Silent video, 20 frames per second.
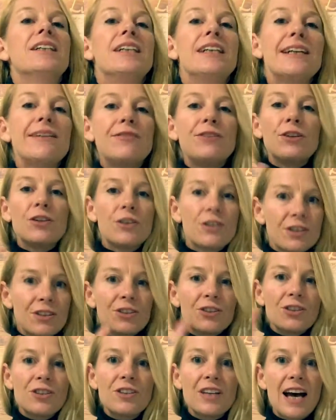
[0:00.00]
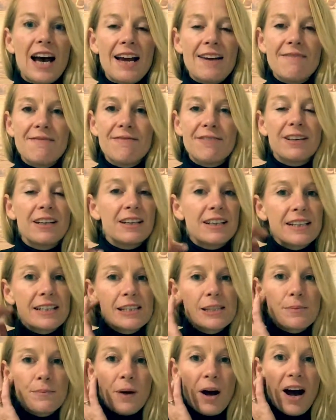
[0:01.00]
If you can do that and feel
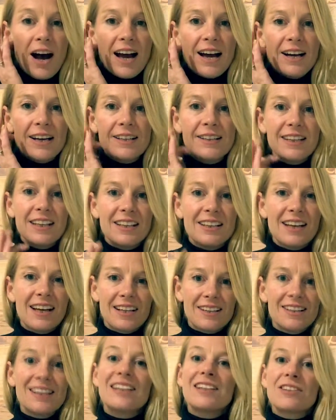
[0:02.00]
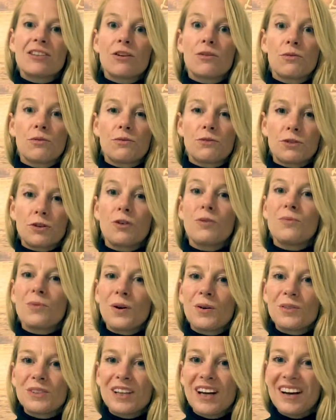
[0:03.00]
inspired, then that is a job
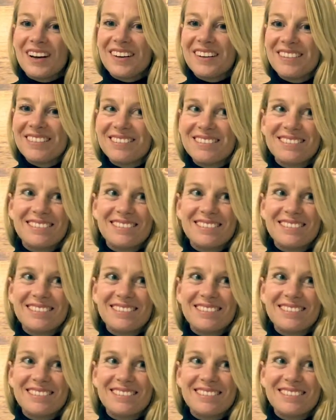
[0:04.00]
well done.